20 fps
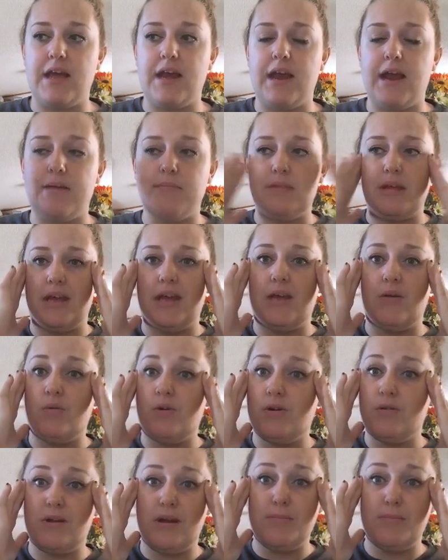And I'm like,
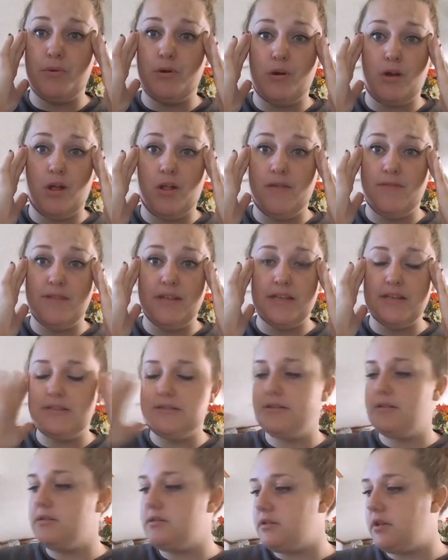where put all of
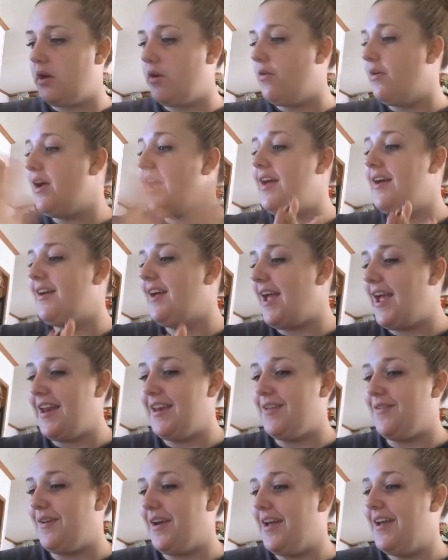this? So
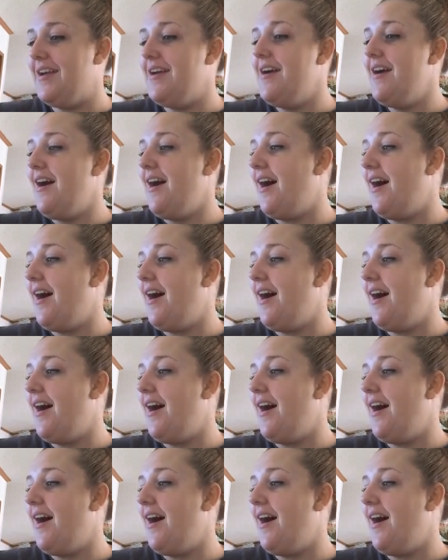anyway,